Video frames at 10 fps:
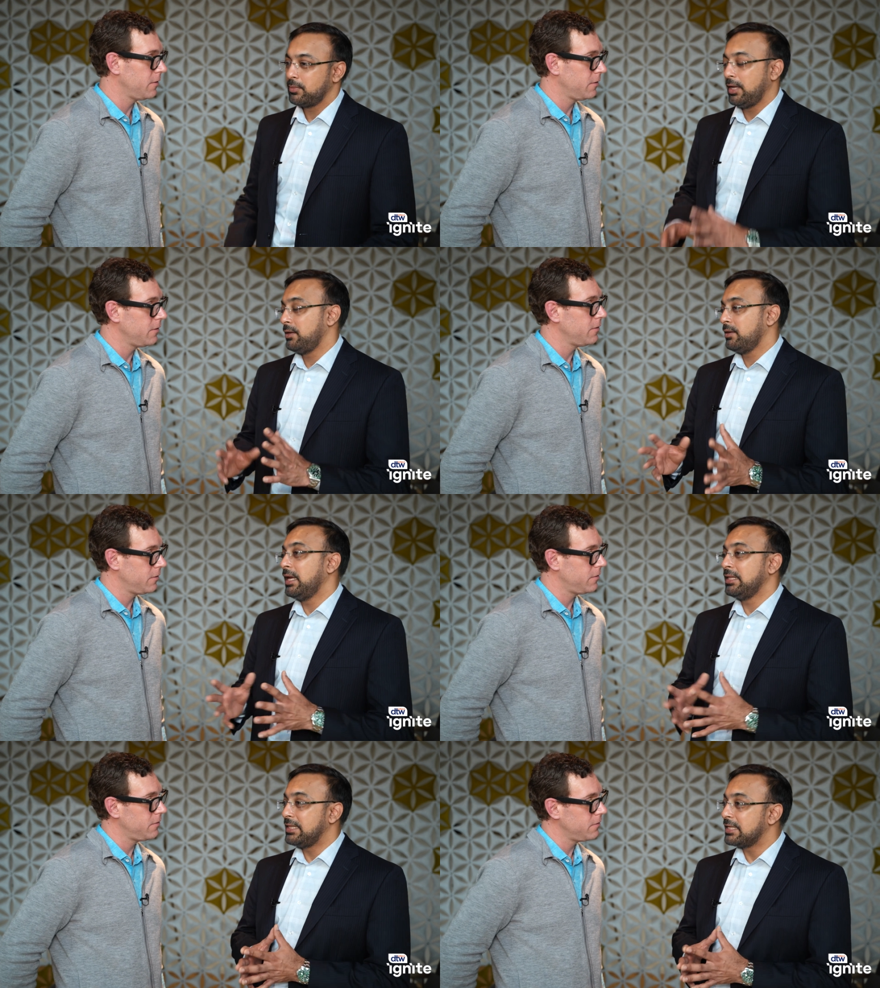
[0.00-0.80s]
Speaker 1: and
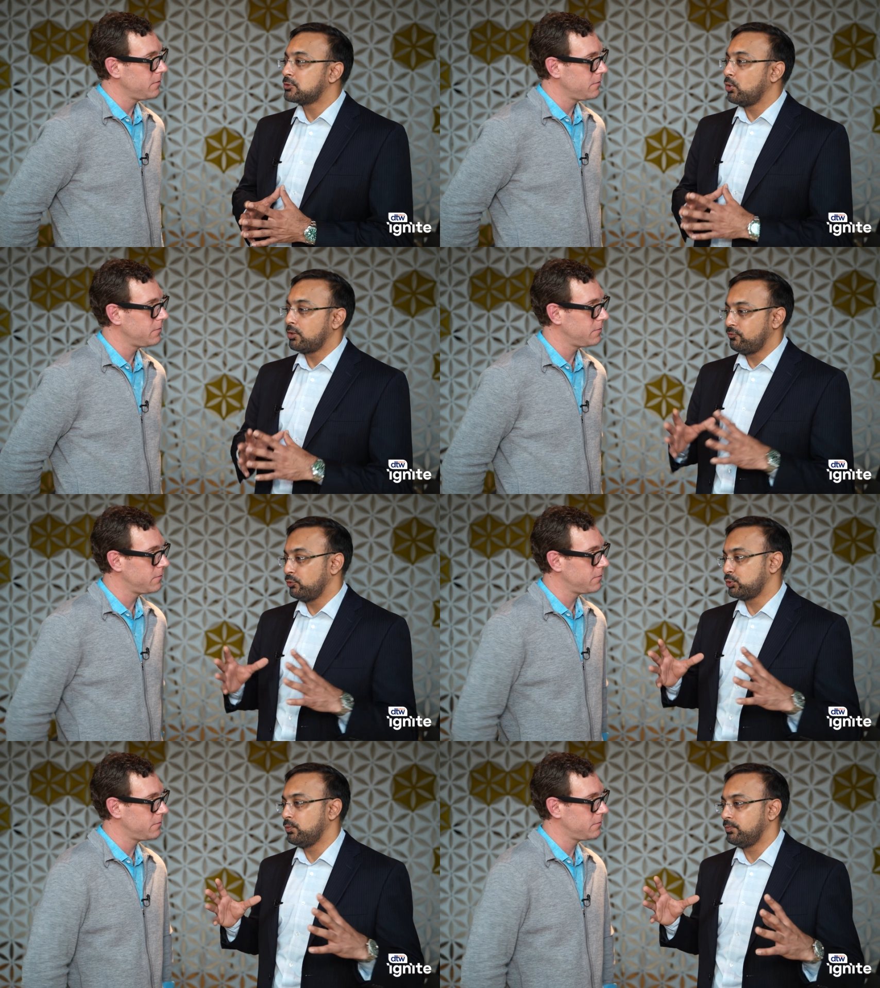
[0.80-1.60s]
and that's what
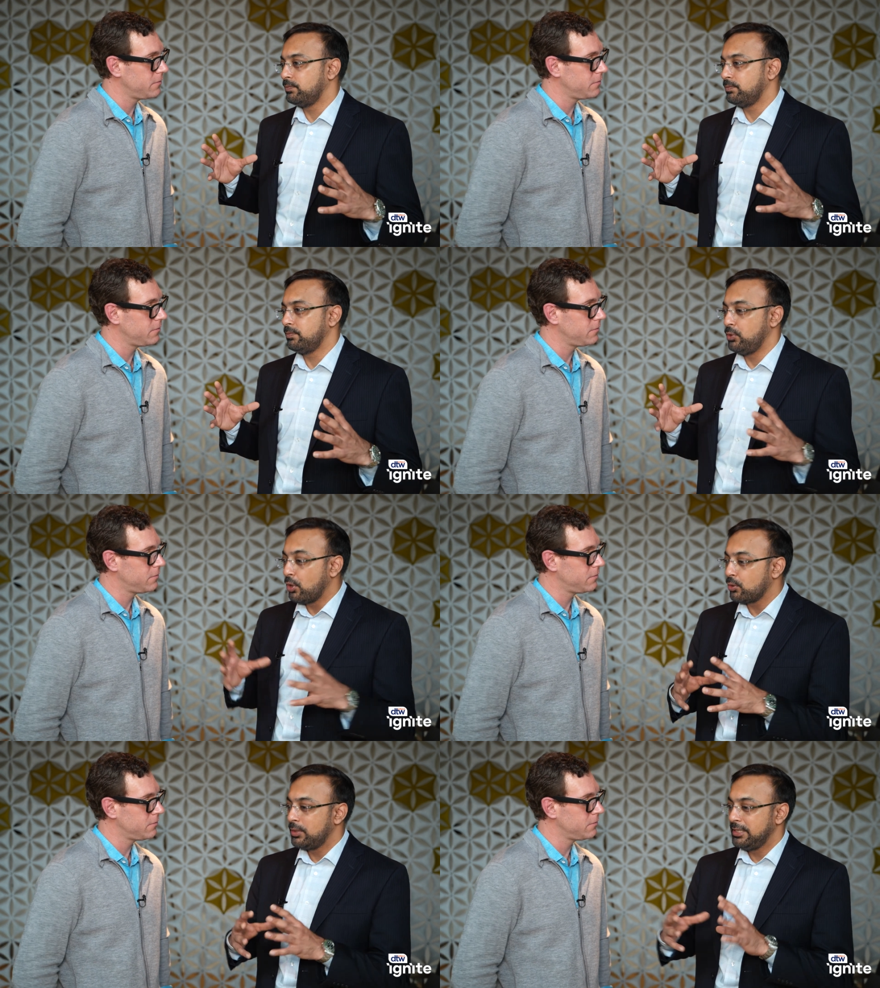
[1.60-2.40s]
so
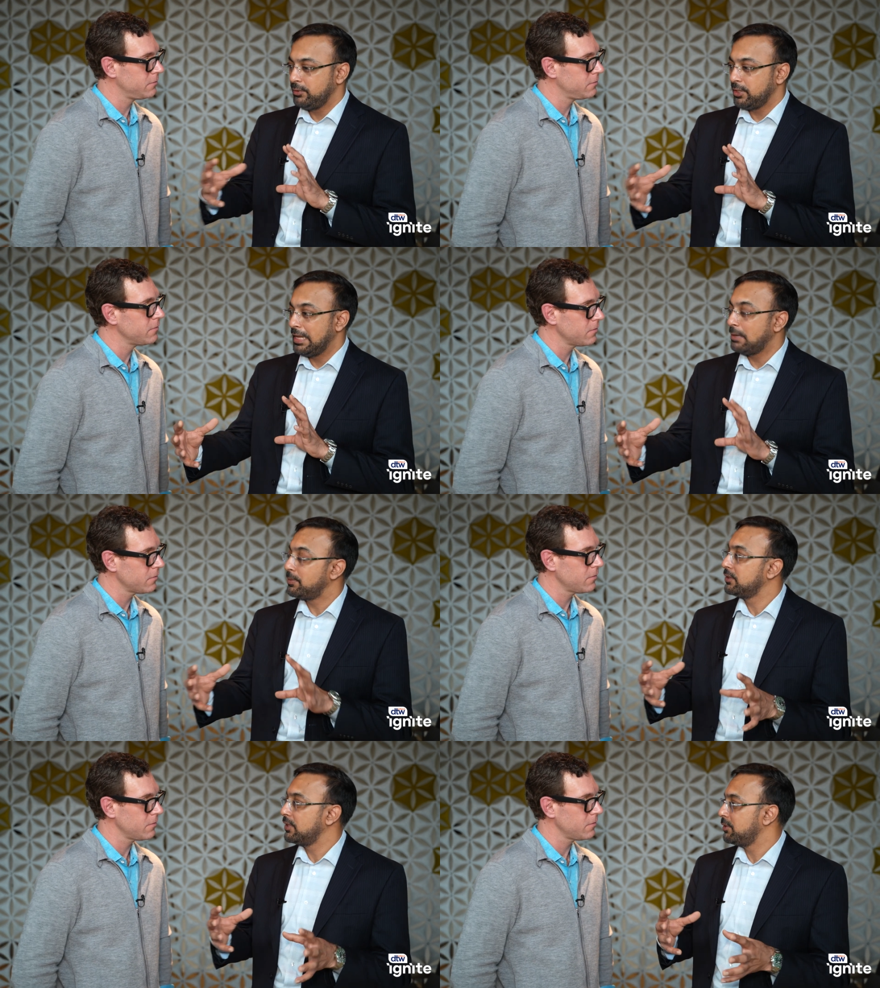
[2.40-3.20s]
not only we are
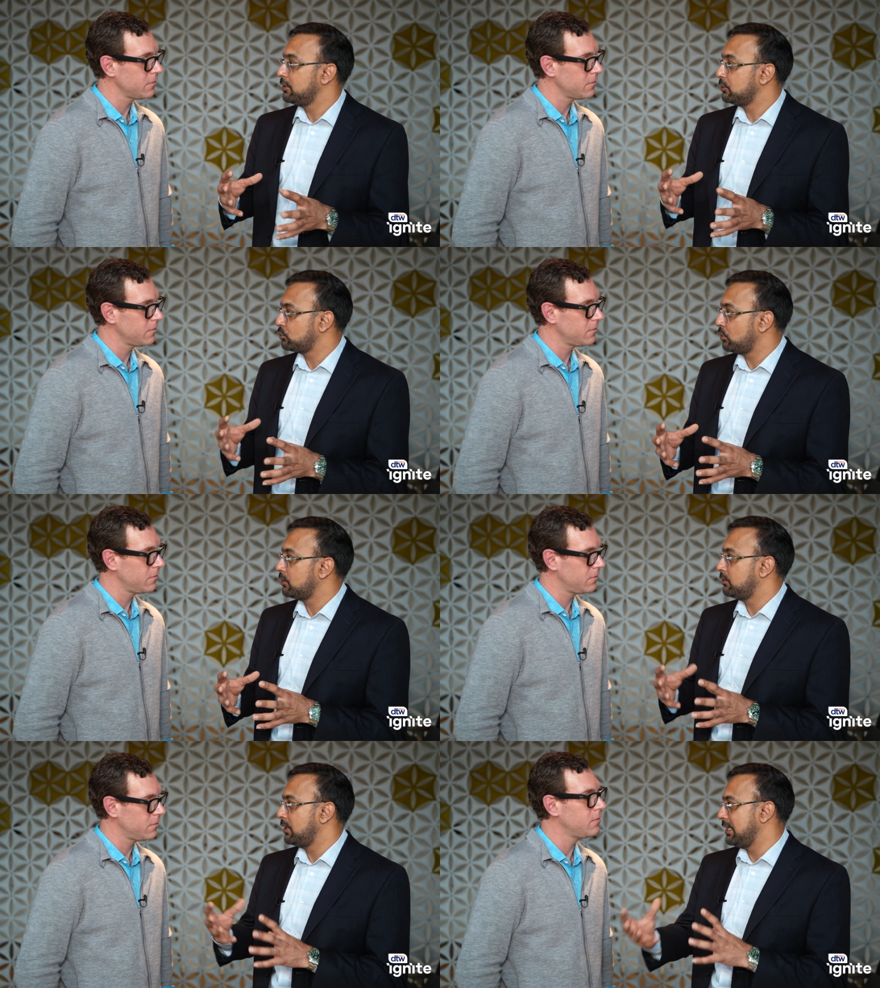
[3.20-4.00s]
helping them in the
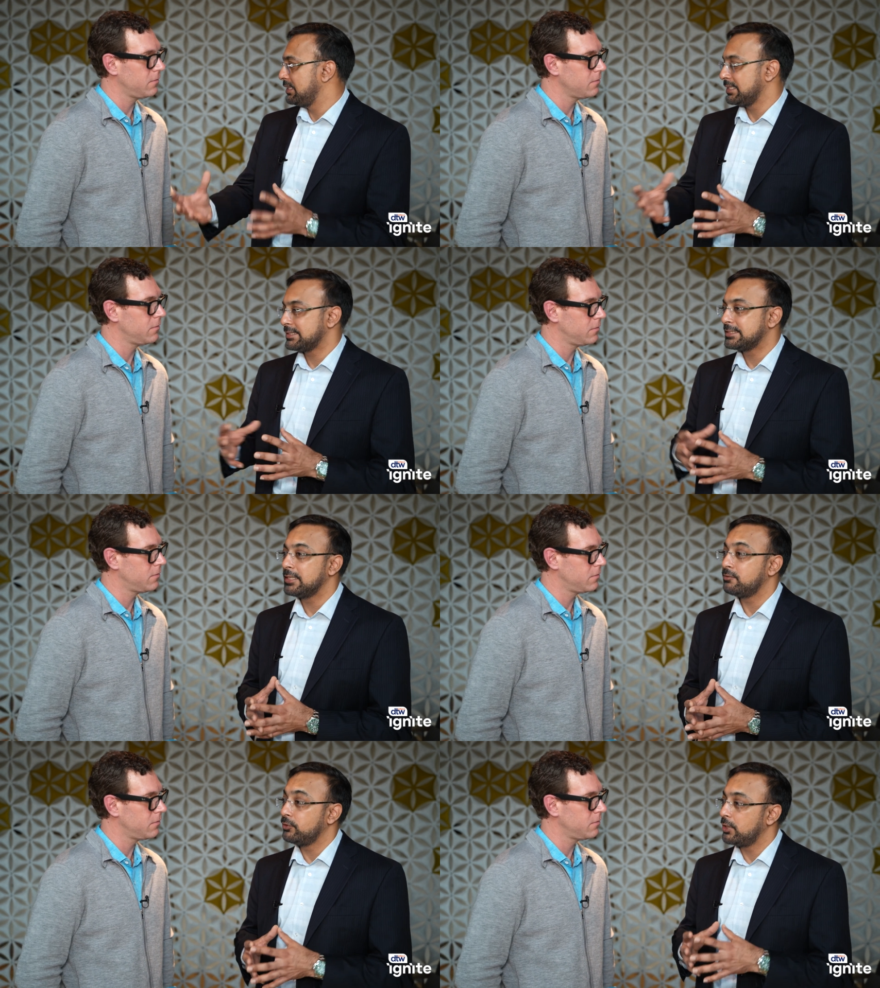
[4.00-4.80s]
short run as i
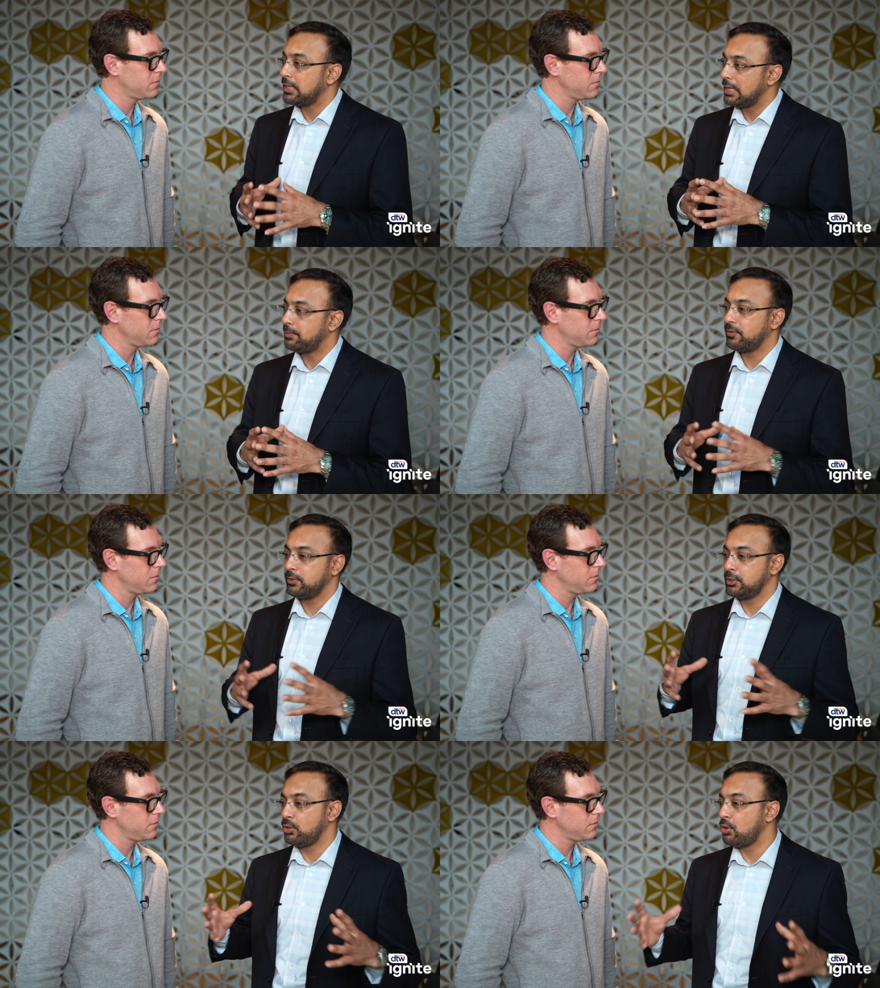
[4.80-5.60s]
said we are helping
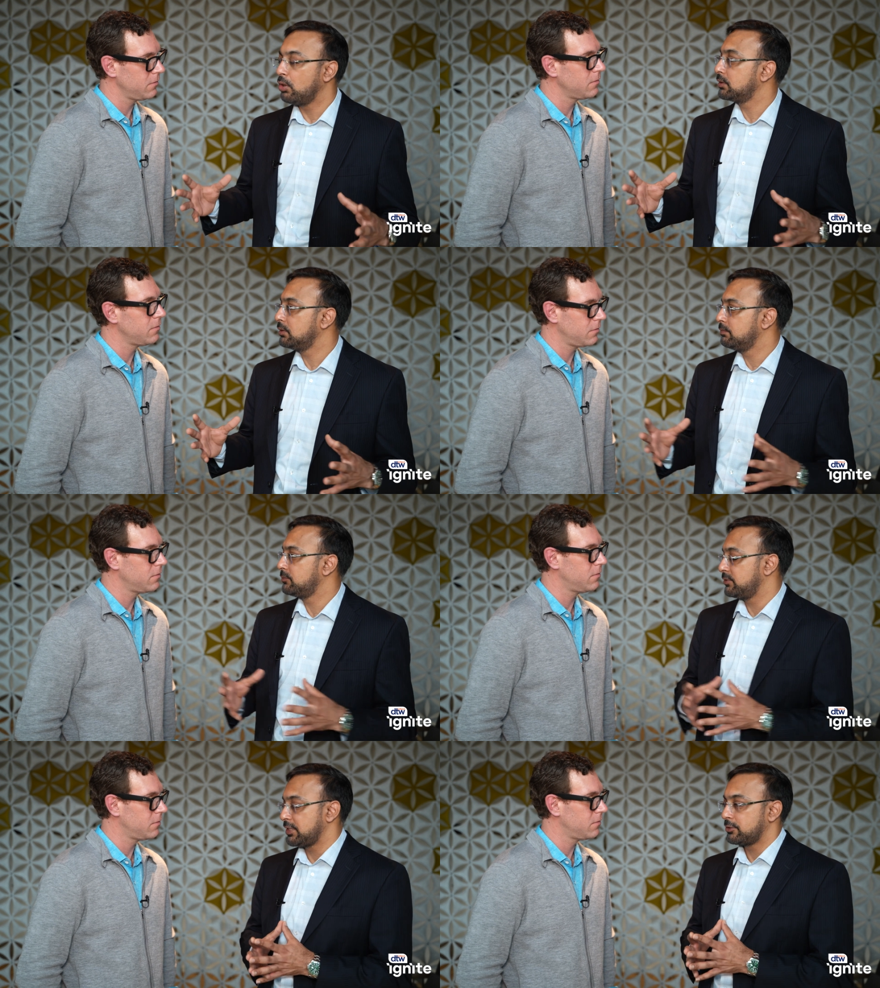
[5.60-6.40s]
with the long term
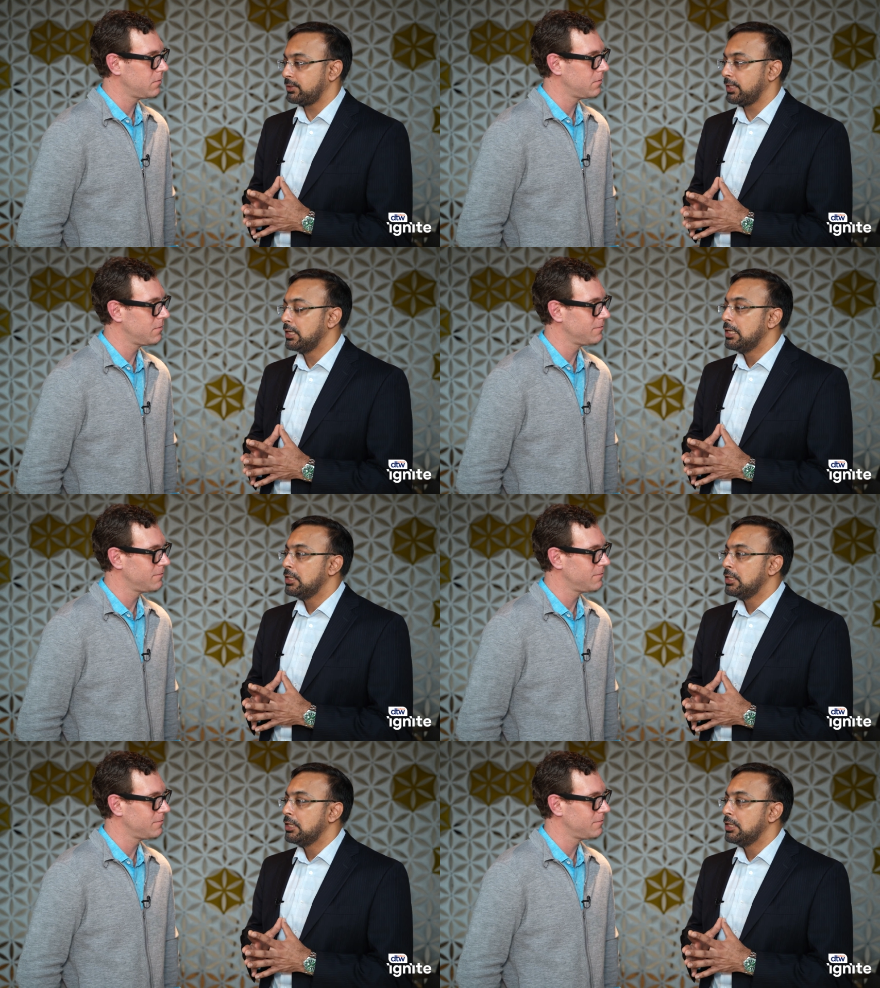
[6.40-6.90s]
trajectory